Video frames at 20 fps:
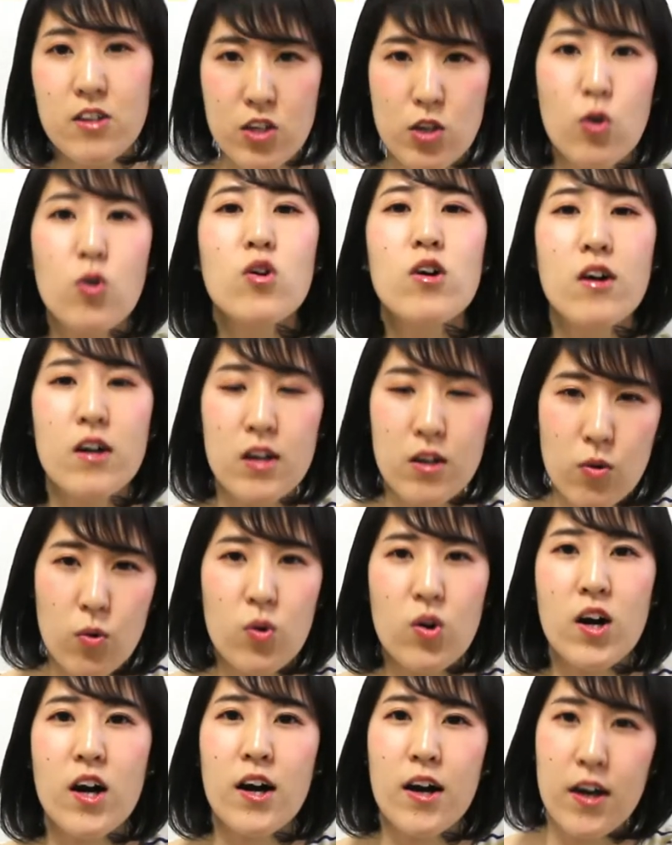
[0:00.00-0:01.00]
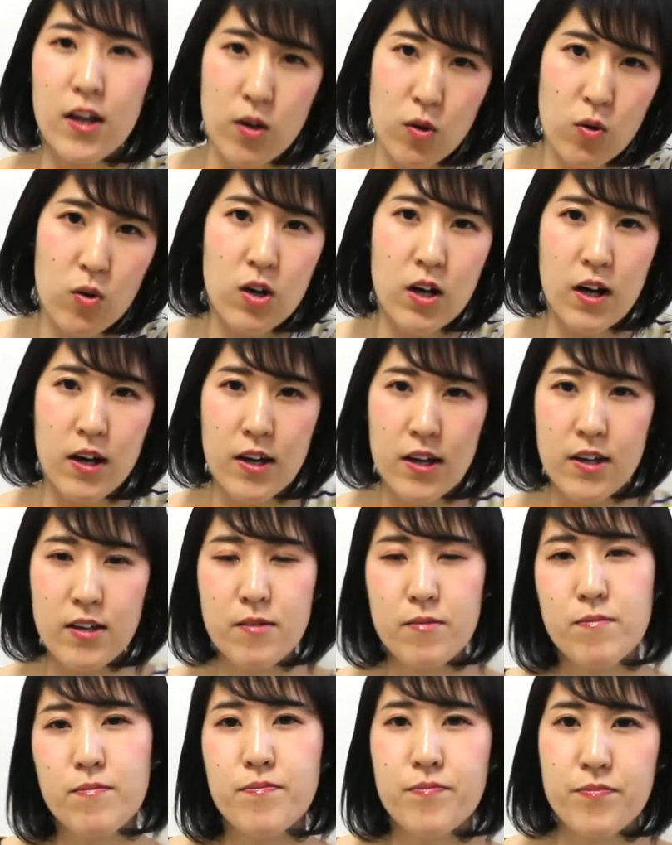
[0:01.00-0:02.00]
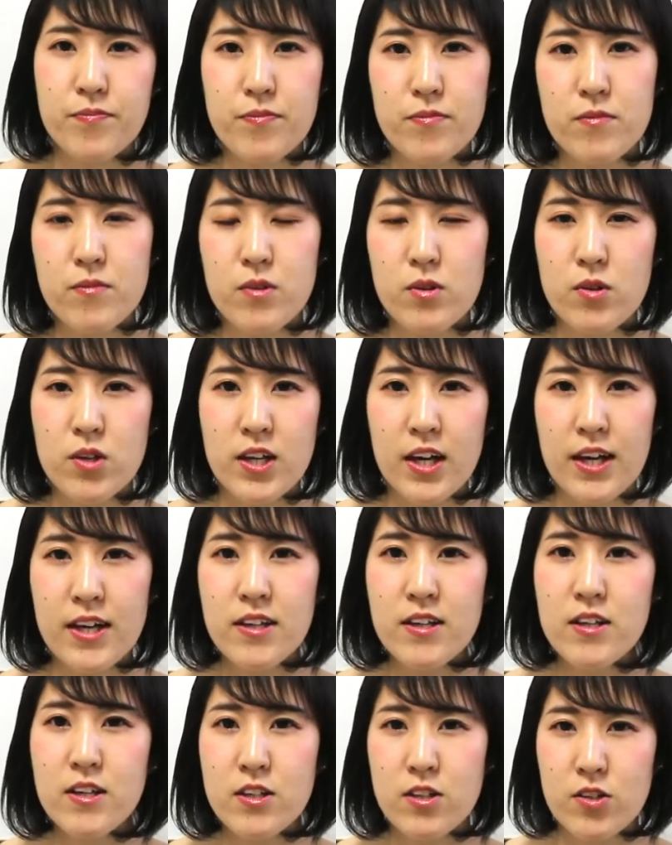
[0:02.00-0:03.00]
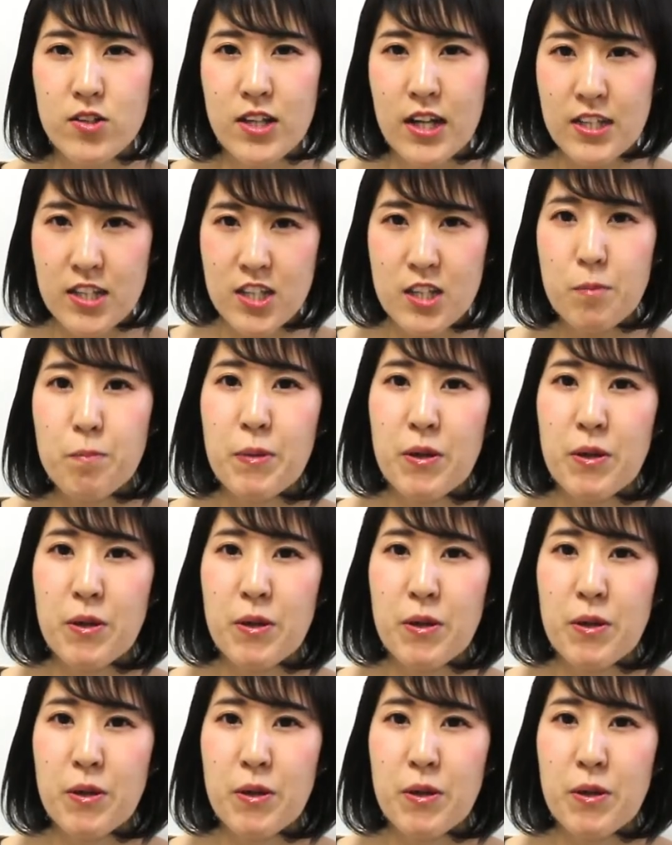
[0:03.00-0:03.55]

yonkai, gokai, rokai. Okay, so that's the